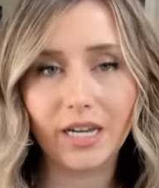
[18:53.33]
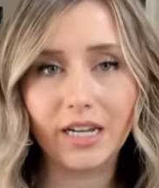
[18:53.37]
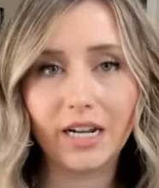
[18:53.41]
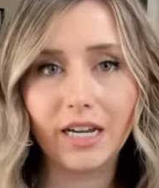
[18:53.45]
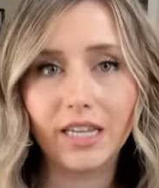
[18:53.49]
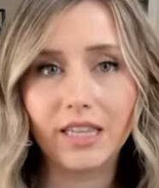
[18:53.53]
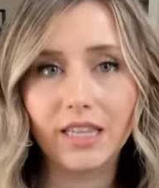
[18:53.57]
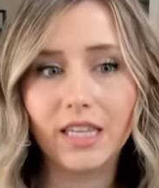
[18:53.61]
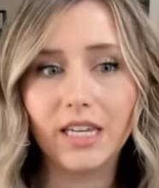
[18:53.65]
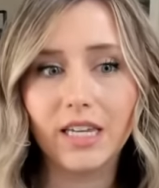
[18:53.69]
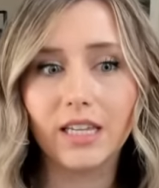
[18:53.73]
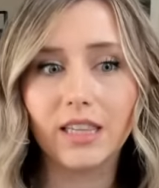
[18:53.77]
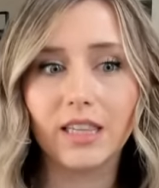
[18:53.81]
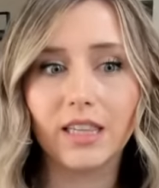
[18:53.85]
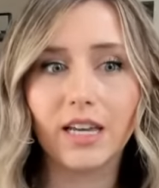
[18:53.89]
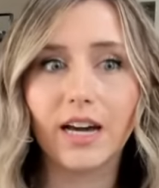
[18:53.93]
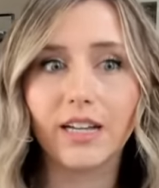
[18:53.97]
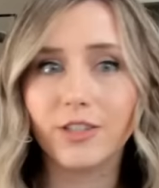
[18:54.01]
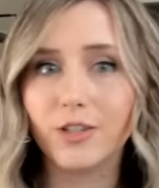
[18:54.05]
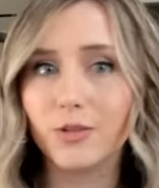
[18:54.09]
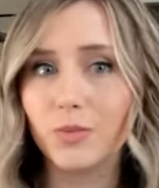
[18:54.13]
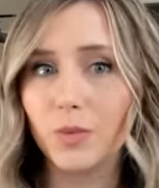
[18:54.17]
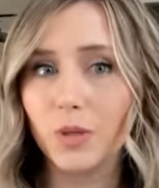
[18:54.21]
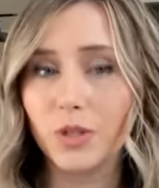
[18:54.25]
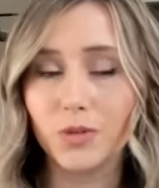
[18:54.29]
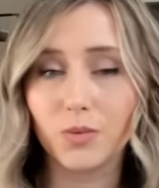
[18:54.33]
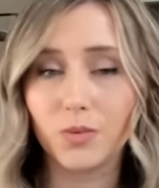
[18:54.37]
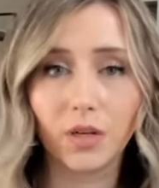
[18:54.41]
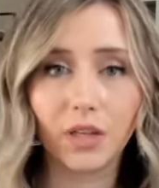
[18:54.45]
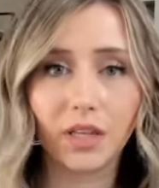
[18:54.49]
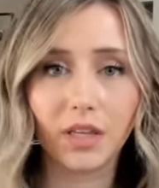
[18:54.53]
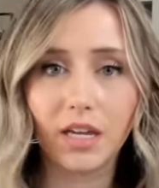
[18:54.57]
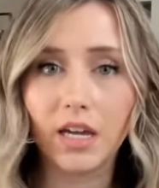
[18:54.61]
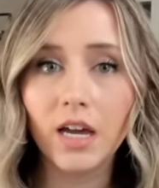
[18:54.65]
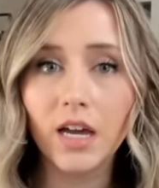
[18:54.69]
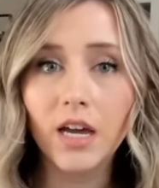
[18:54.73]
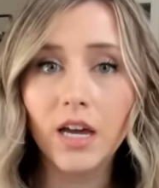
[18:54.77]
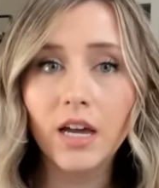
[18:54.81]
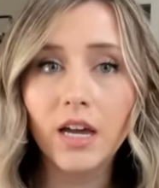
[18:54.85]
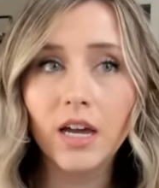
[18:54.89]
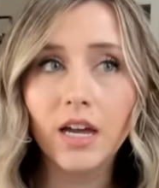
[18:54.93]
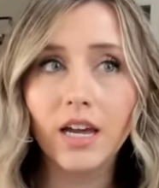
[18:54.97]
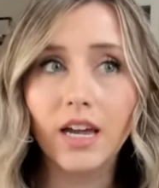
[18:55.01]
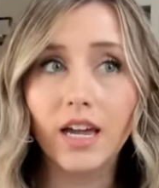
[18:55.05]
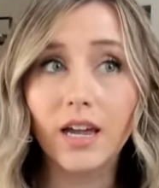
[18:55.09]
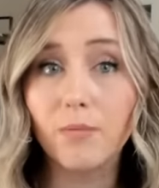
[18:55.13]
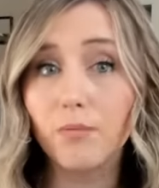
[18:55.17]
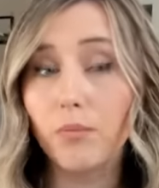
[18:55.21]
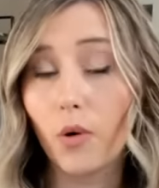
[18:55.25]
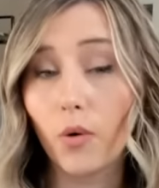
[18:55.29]
And I think that's what's really
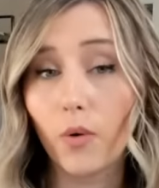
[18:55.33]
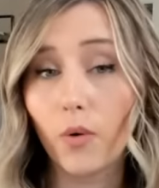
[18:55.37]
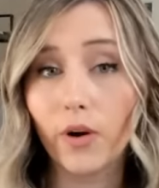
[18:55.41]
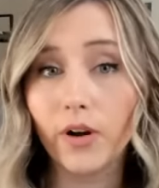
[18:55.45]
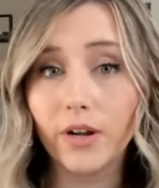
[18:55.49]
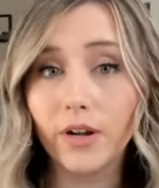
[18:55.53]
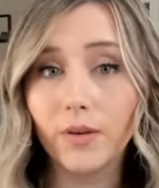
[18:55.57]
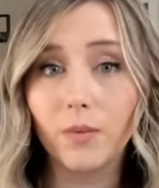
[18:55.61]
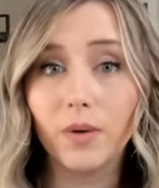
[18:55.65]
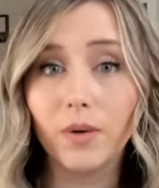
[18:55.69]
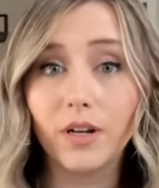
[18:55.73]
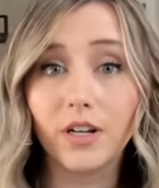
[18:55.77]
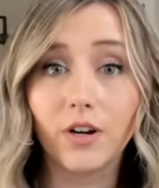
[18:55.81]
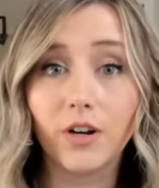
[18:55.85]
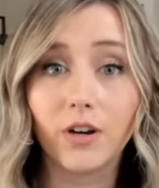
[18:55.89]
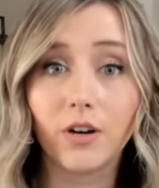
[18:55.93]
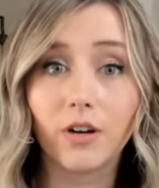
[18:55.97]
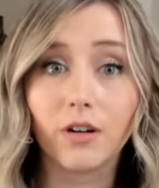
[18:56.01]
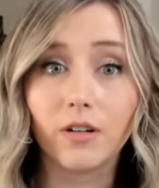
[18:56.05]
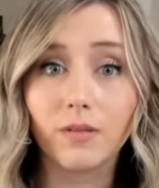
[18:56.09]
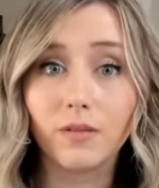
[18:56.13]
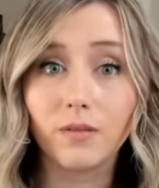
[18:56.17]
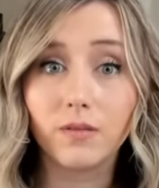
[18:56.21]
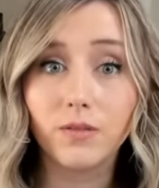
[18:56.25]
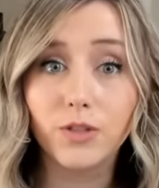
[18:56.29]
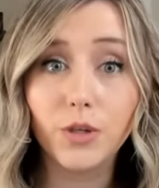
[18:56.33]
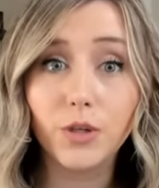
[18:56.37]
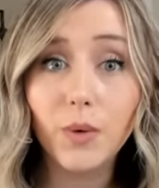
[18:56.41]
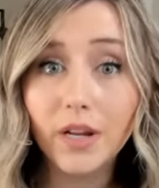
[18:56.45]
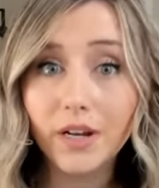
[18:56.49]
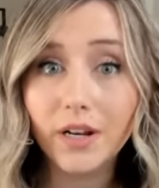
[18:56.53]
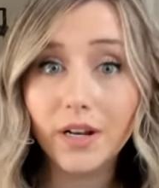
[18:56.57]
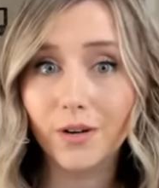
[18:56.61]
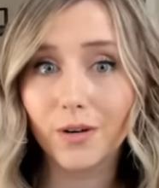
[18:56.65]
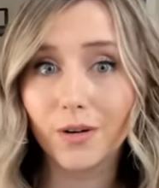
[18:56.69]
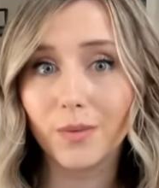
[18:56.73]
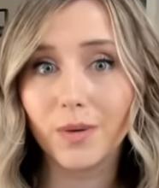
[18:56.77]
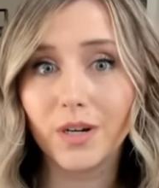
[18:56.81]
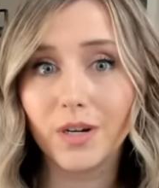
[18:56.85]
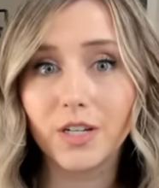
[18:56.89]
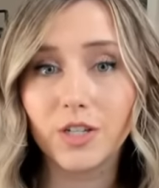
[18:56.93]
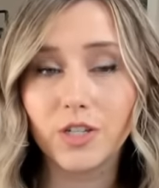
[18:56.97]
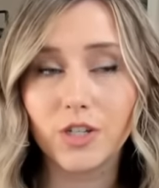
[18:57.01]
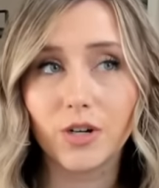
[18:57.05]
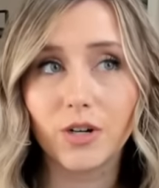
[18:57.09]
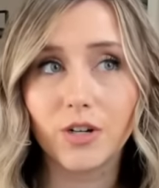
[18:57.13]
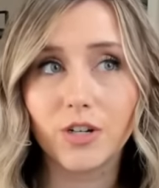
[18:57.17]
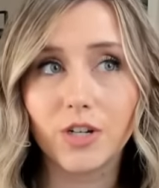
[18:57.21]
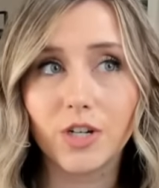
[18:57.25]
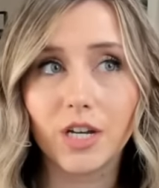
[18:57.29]
important when you're doing your
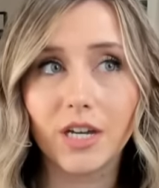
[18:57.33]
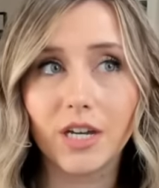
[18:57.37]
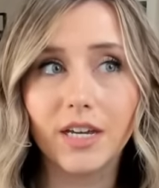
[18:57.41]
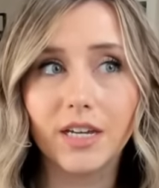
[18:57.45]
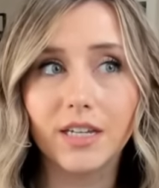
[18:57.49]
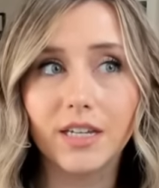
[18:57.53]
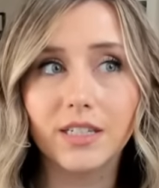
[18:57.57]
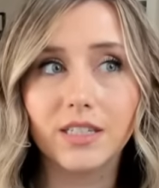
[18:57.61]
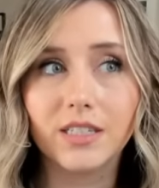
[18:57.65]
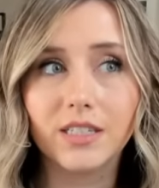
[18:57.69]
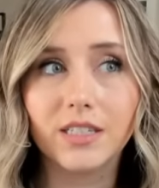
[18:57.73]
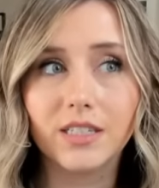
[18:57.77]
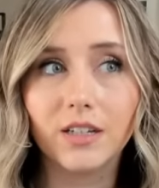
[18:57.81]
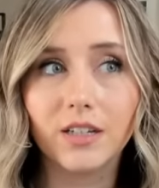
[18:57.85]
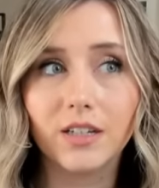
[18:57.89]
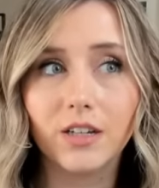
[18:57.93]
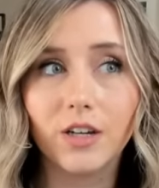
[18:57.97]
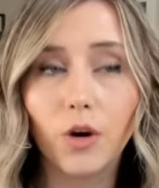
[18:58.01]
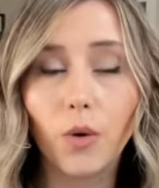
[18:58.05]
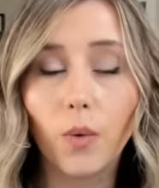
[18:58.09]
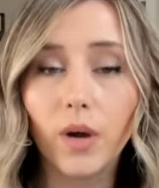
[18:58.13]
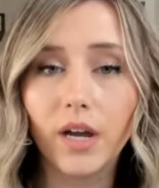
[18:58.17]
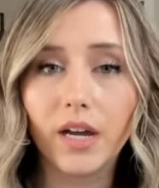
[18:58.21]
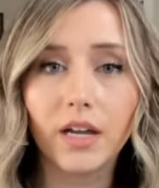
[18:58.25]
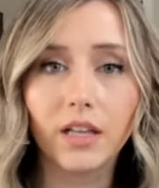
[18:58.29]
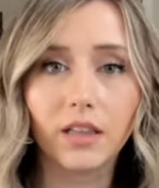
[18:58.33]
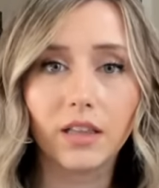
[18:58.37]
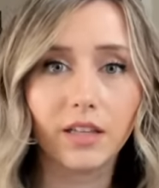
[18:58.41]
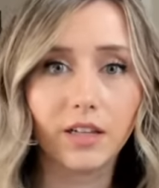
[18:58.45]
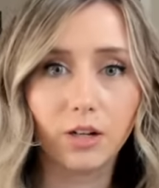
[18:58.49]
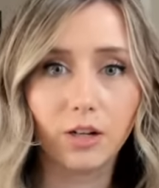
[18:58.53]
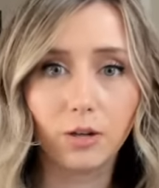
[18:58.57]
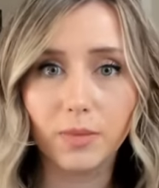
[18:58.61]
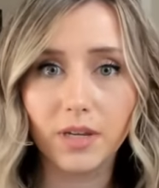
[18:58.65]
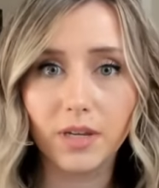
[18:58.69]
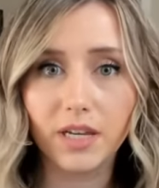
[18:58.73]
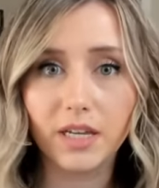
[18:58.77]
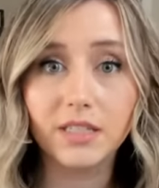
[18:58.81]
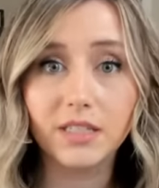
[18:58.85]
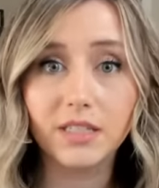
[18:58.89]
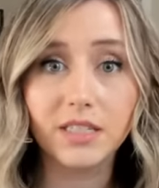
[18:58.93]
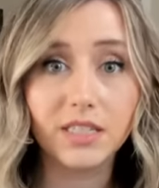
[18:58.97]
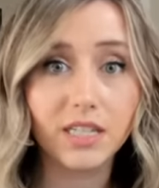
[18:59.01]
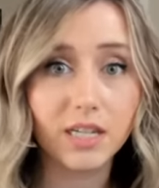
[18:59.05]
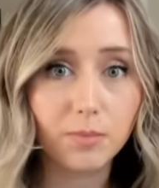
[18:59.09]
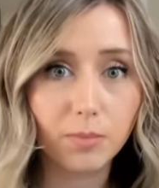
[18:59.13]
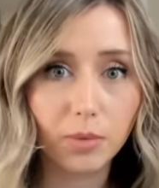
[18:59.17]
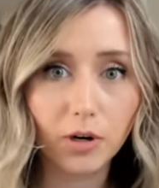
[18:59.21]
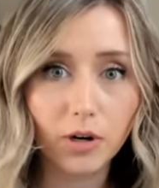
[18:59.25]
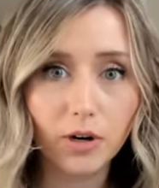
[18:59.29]
research is going a little bit
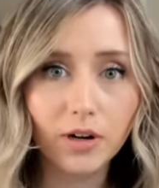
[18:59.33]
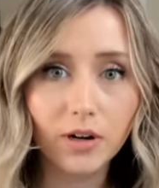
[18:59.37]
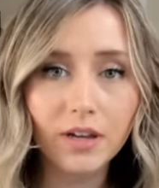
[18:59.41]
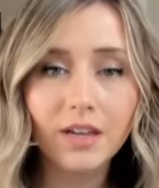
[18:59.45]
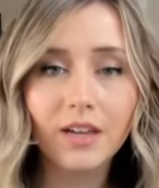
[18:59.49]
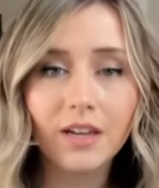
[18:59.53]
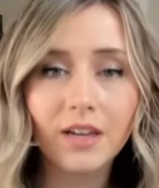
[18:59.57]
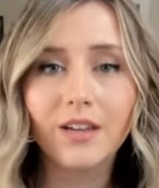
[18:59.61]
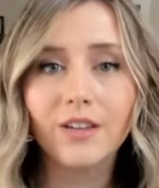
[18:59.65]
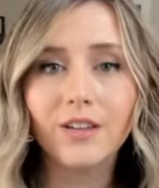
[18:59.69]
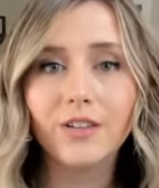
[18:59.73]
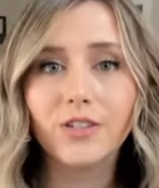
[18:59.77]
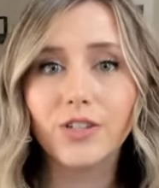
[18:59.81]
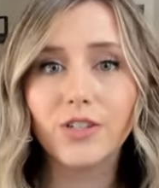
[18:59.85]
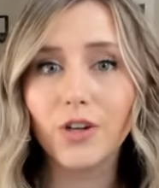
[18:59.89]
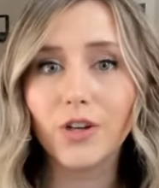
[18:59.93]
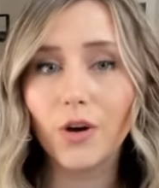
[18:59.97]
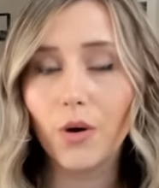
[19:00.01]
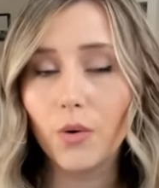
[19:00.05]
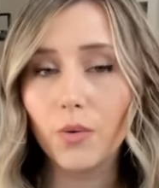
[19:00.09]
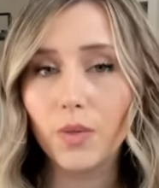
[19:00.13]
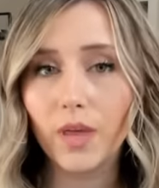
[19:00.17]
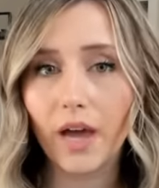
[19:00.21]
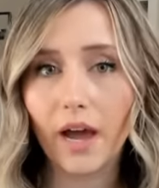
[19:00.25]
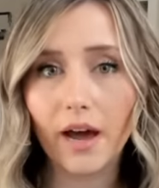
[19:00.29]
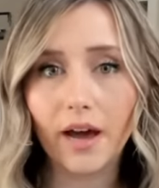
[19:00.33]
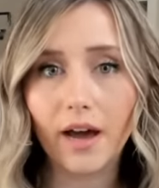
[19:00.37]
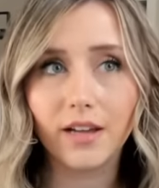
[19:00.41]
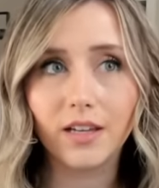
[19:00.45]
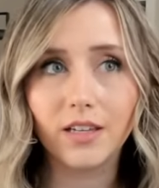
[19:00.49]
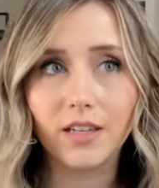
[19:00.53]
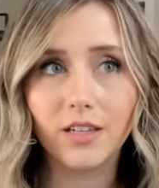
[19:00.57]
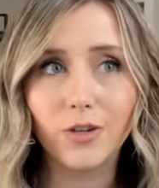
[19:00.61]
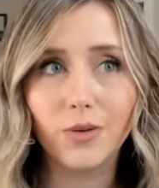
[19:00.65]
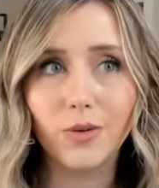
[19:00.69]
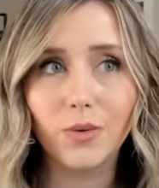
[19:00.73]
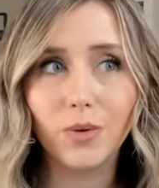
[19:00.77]
deeper so that